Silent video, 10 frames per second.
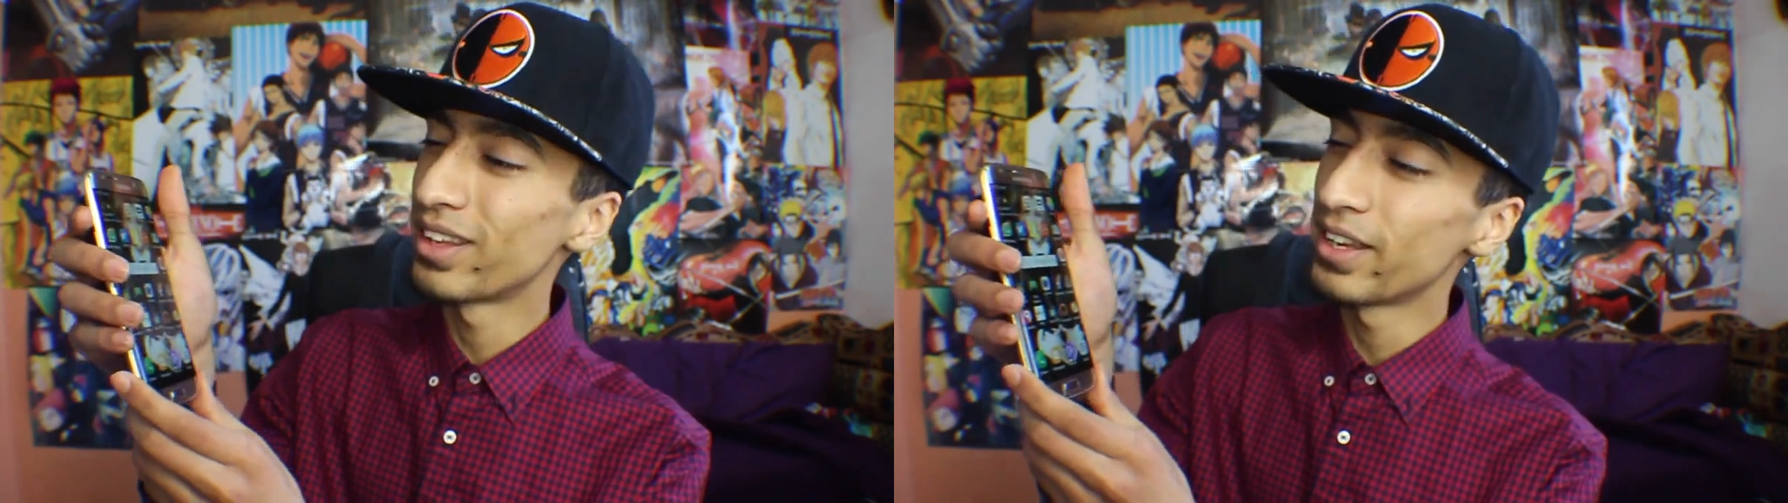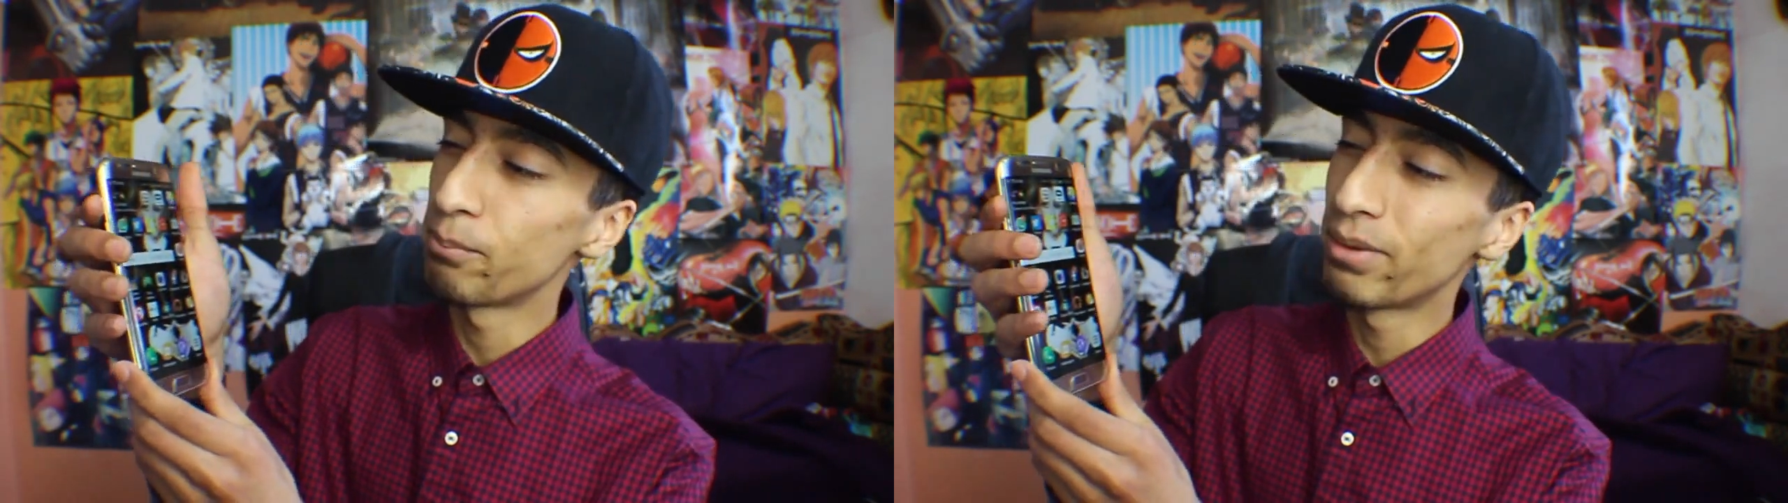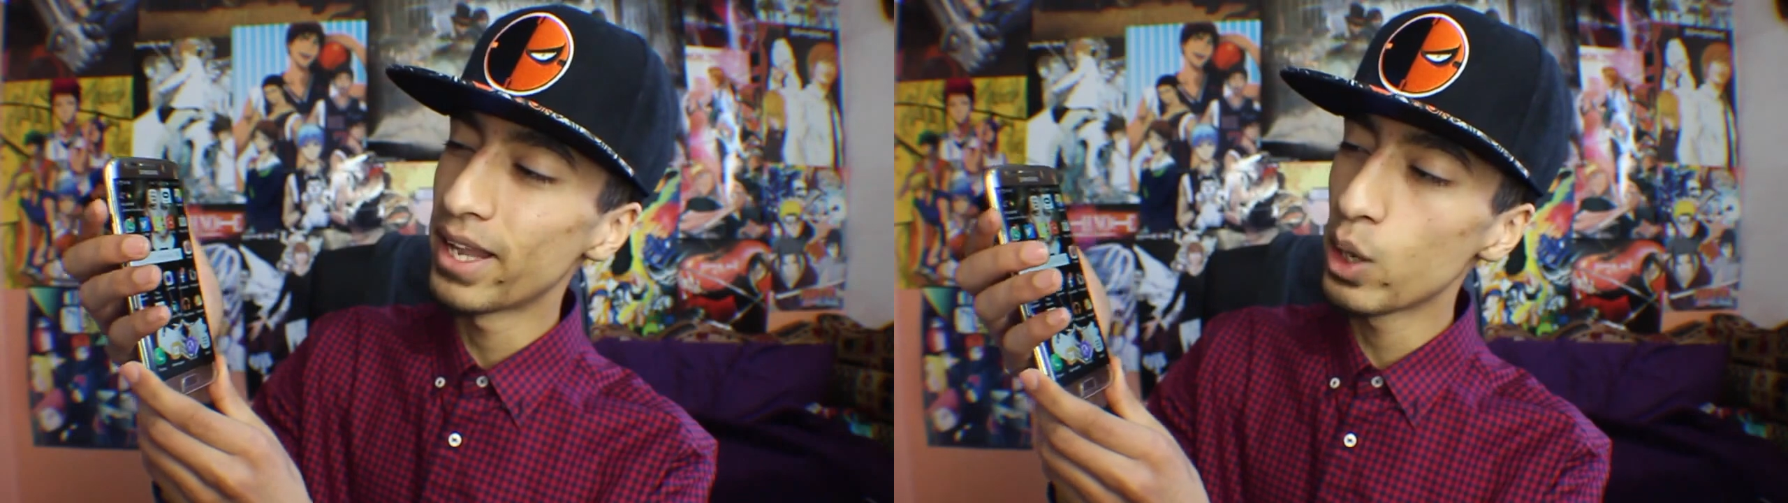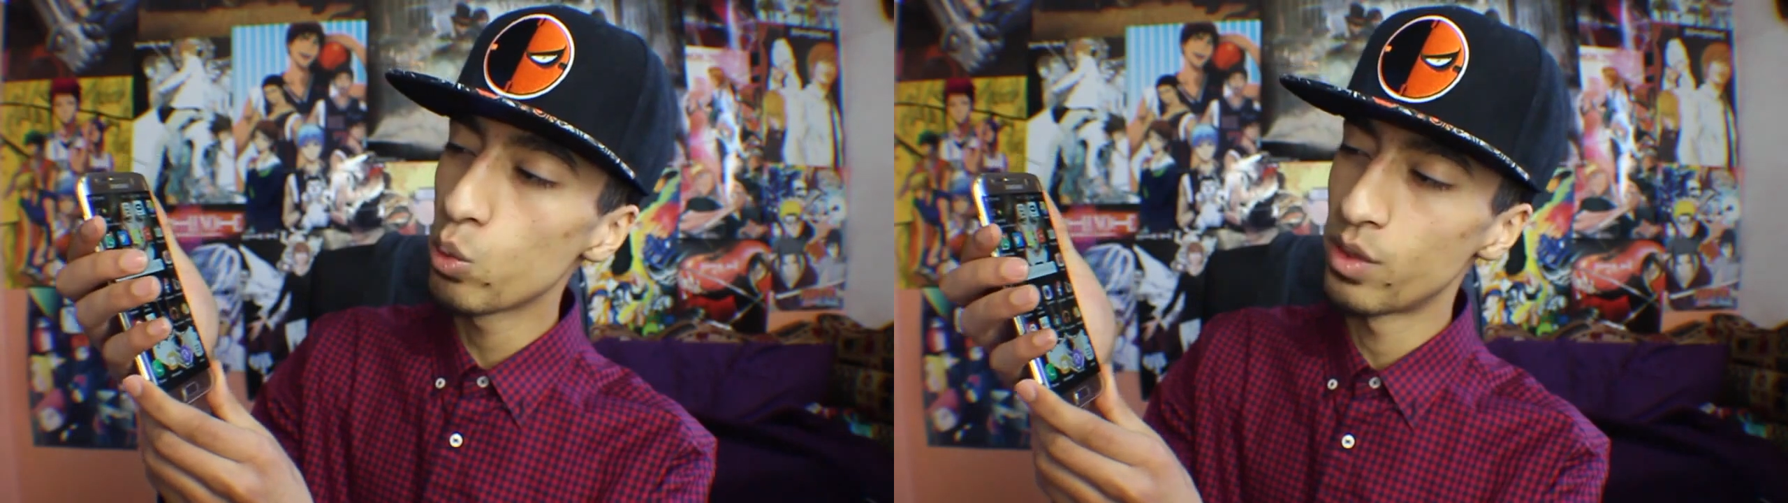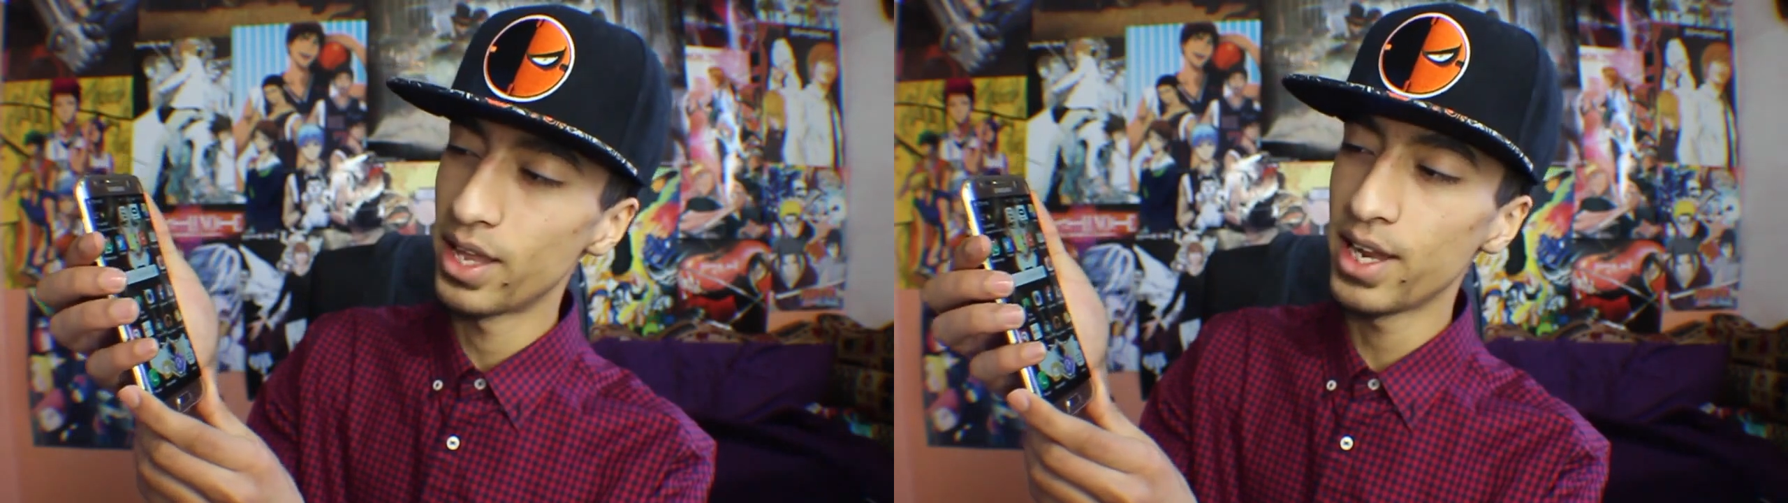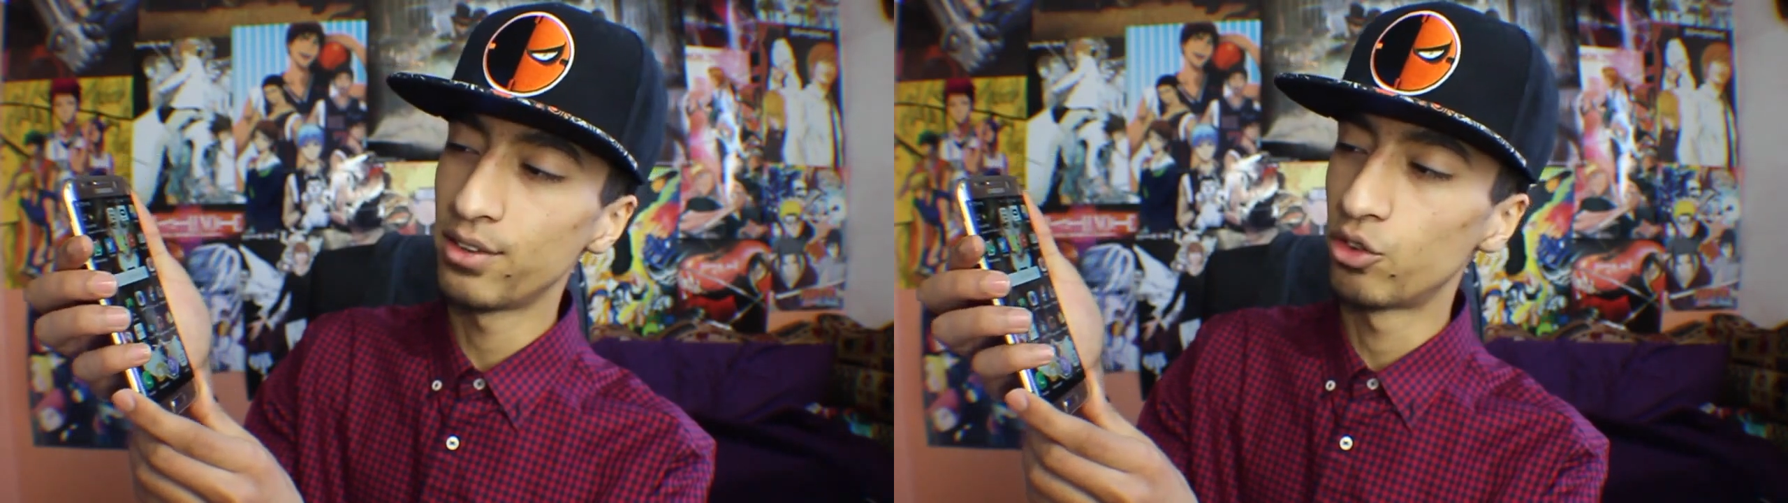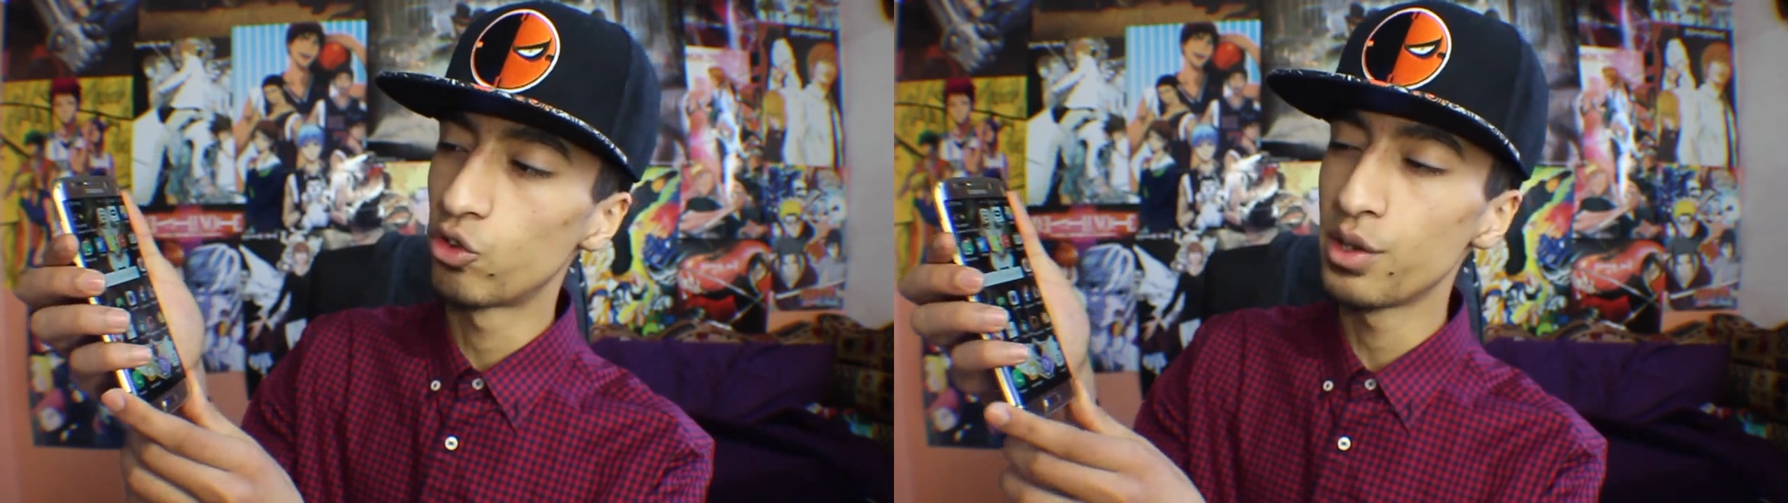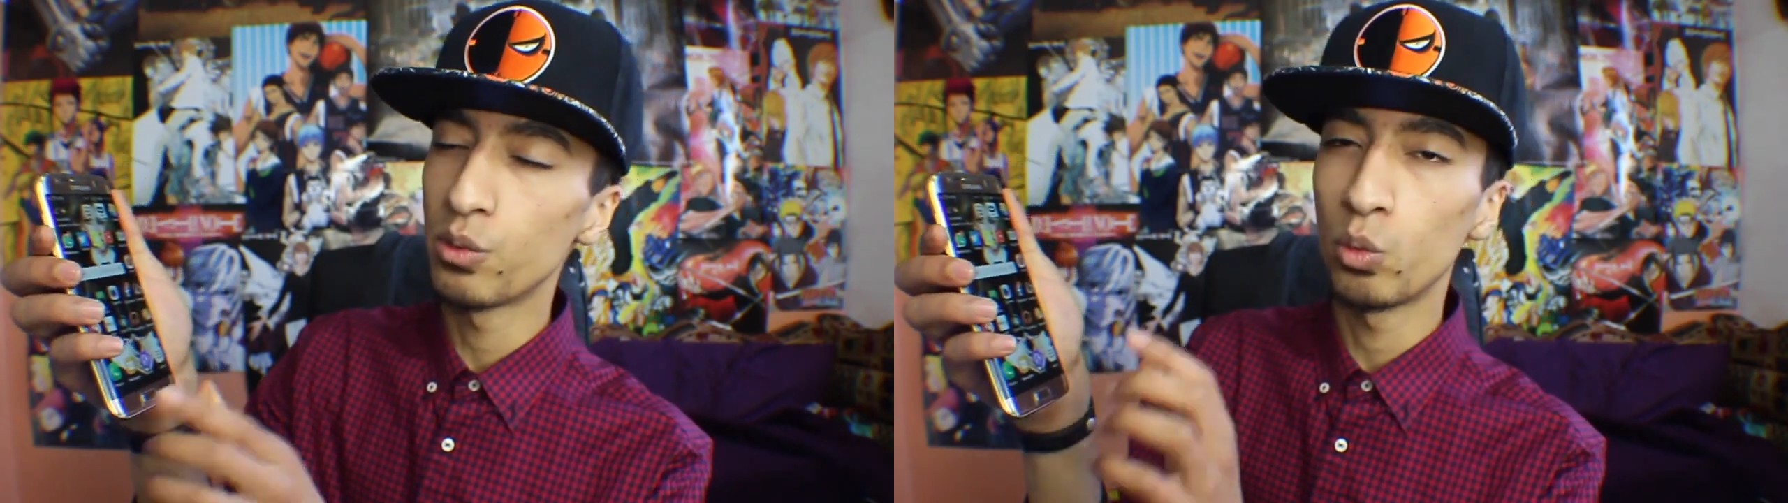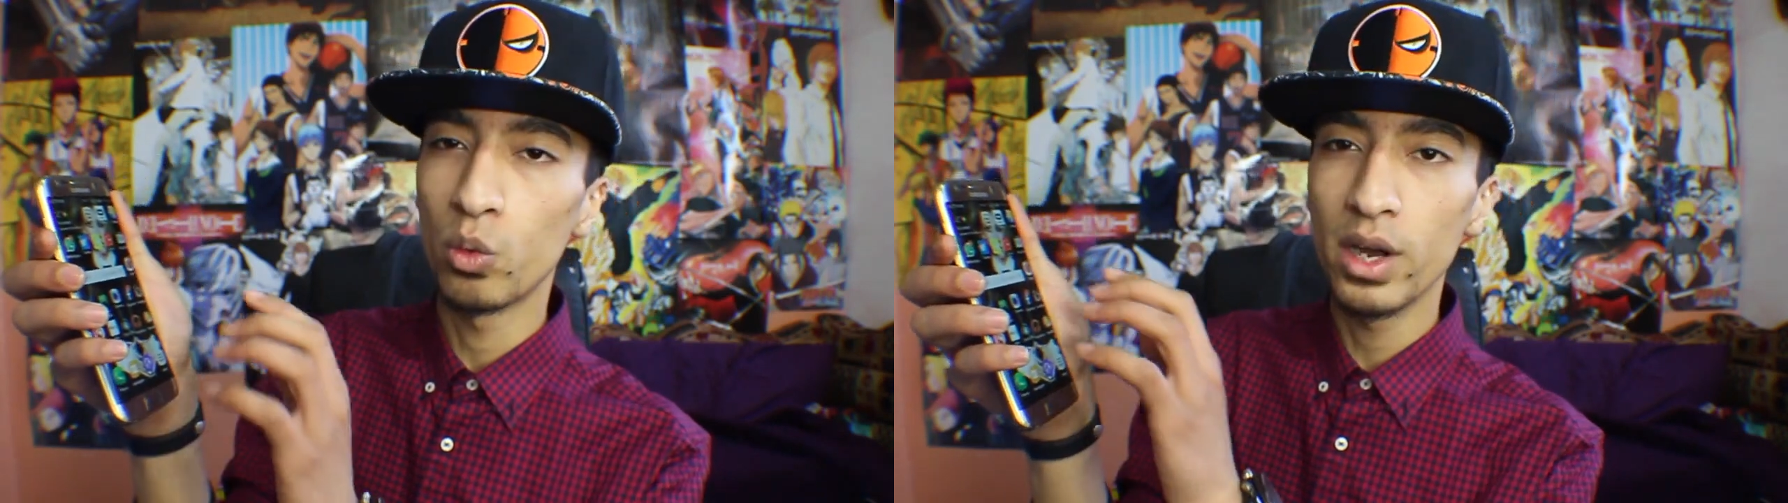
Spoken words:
they play with the edge screen